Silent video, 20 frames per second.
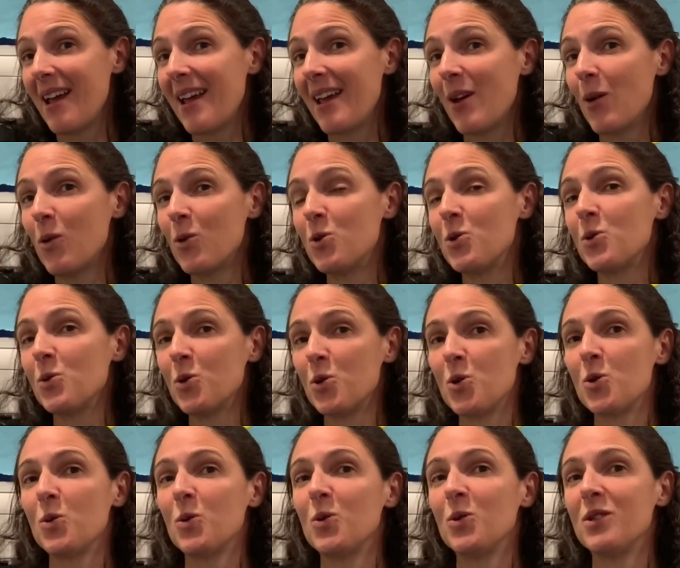It also
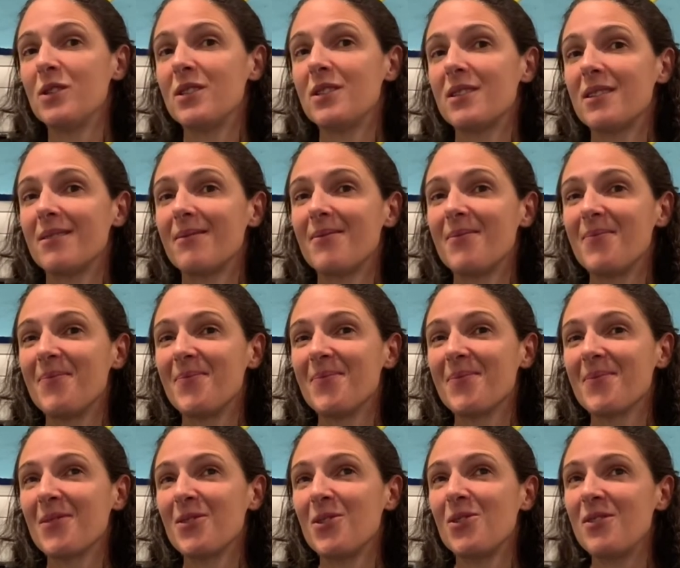shows
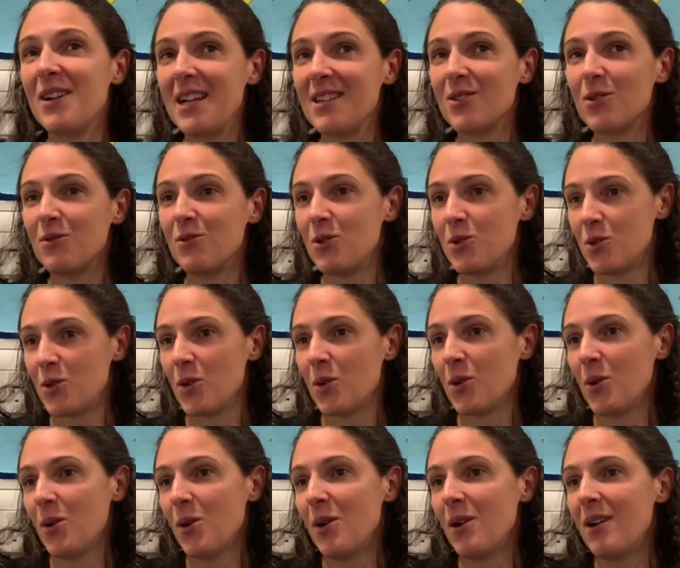the rest of the
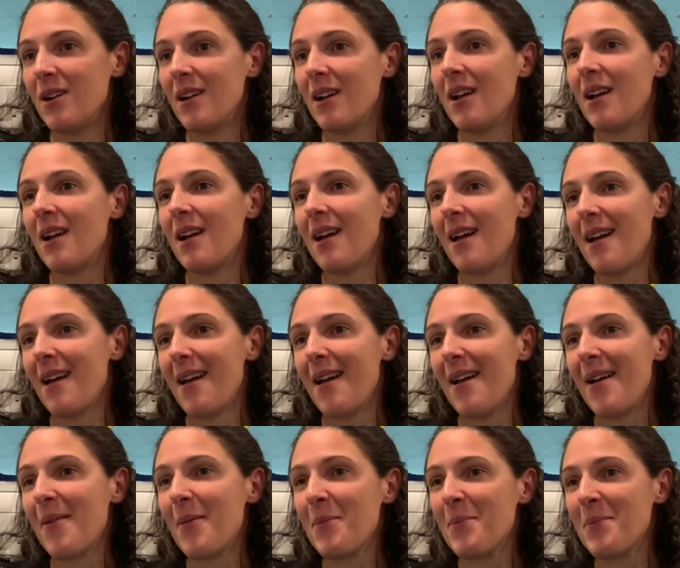school
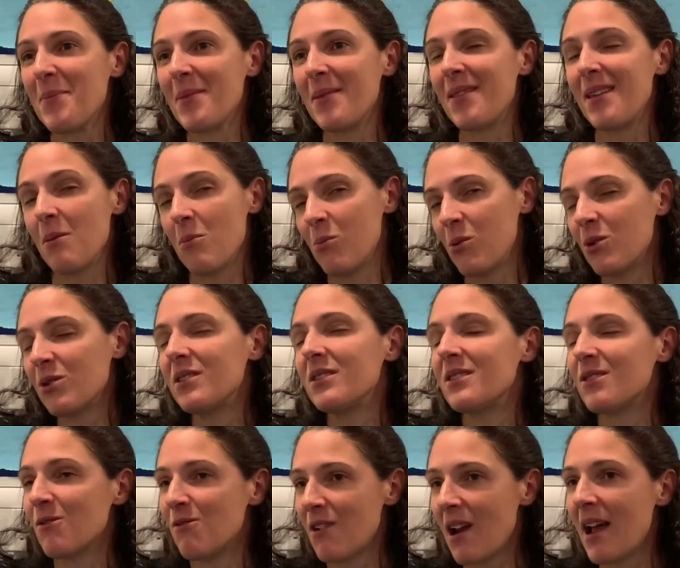um, the importance
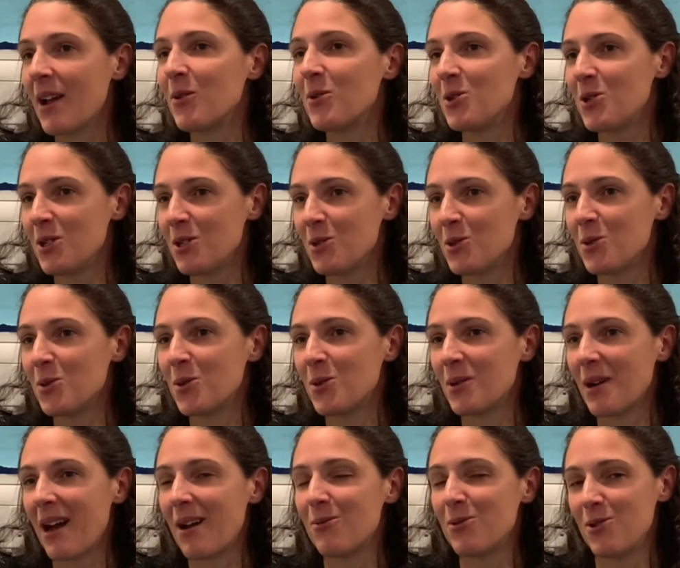of languages, so
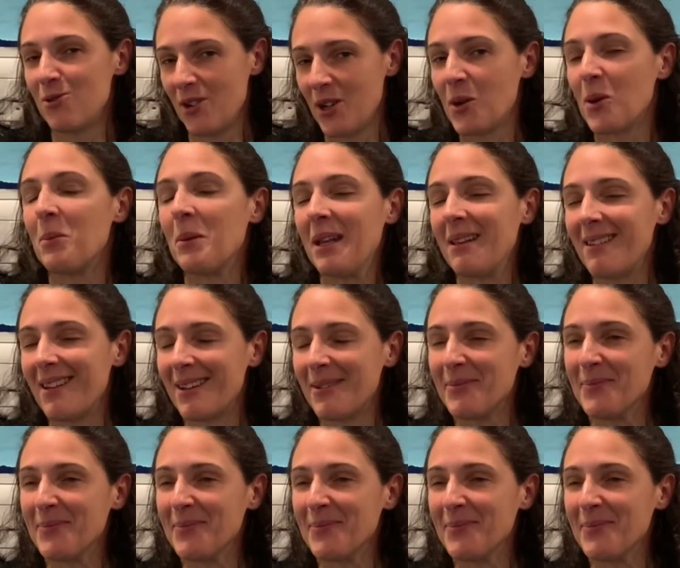I would recommend that